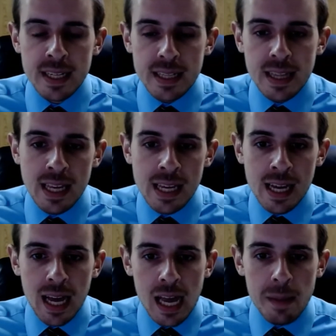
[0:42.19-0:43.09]
The
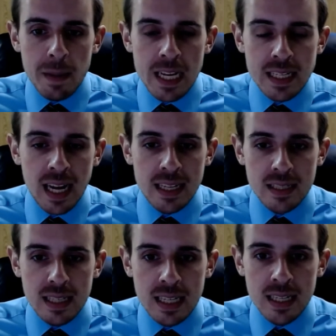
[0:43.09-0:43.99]
AP
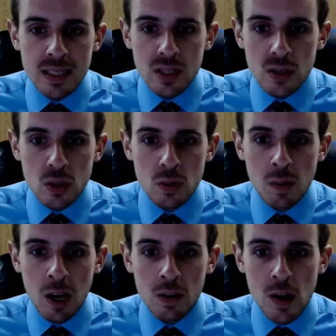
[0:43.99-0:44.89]
test is
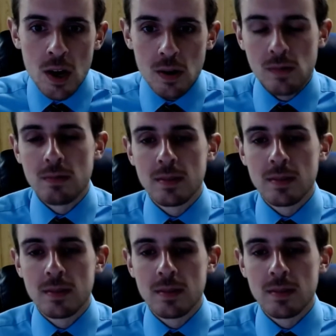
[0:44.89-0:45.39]
tomorrow.